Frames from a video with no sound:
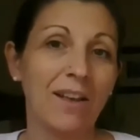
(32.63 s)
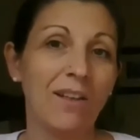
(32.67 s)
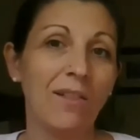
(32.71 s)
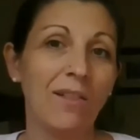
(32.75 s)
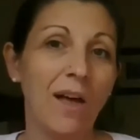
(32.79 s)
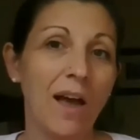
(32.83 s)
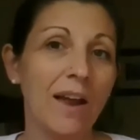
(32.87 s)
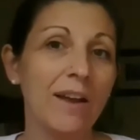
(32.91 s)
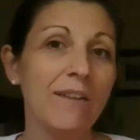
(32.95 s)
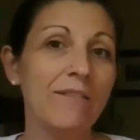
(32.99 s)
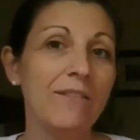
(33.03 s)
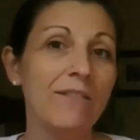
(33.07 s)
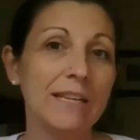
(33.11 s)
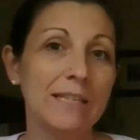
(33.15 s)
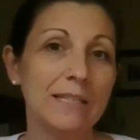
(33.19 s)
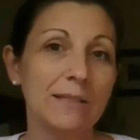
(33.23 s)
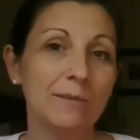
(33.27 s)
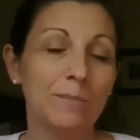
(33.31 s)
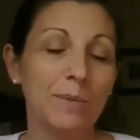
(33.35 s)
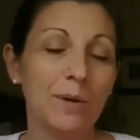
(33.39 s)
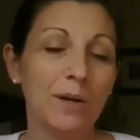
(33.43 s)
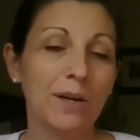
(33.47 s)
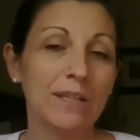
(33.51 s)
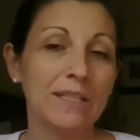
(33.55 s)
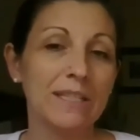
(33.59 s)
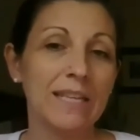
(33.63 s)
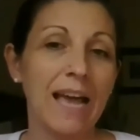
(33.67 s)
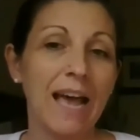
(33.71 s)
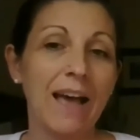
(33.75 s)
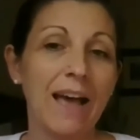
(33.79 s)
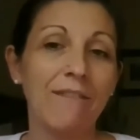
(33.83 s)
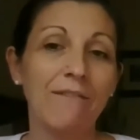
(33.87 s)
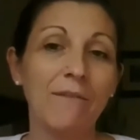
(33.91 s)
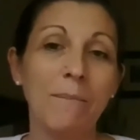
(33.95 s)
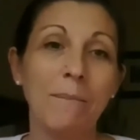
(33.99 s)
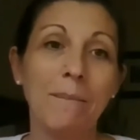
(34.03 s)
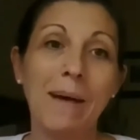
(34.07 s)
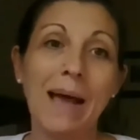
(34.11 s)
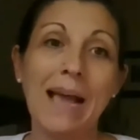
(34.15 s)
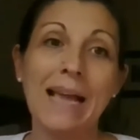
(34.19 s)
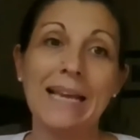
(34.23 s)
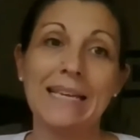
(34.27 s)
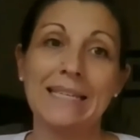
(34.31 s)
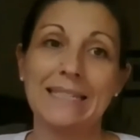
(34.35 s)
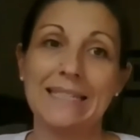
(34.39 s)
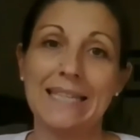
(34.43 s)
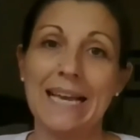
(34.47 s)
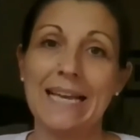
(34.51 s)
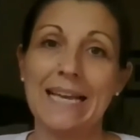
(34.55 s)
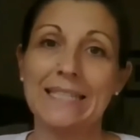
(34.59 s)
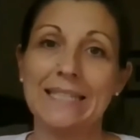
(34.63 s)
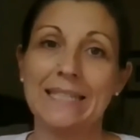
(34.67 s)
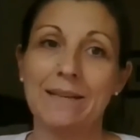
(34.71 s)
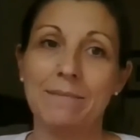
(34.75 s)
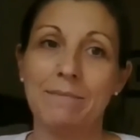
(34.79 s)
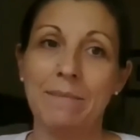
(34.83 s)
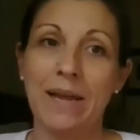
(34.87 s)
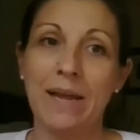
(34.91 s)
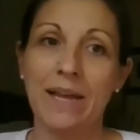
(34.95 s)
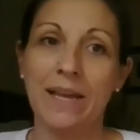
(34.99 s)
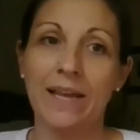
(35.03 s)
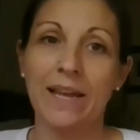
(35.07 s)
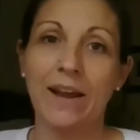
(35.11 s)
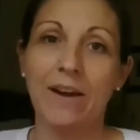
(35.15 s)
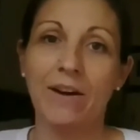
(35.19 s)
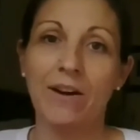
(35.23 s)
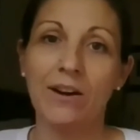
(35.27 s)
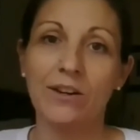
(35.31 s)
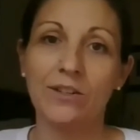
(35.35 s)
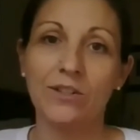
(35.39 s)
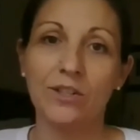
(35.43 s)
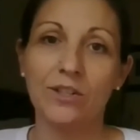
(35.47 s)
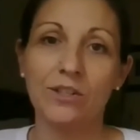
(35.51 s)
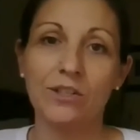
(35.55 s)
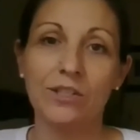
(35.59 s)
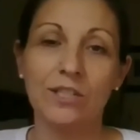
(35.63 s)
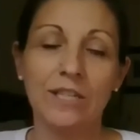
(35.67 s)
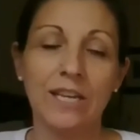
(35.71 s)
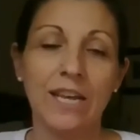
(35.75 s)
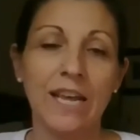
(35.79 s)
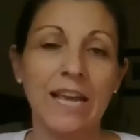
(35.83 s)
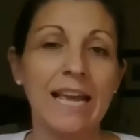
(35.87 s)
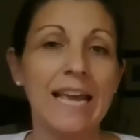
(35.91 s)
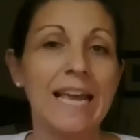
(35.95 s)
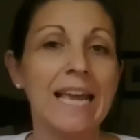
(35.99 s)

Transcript: A lot of his books have mice as the main characters.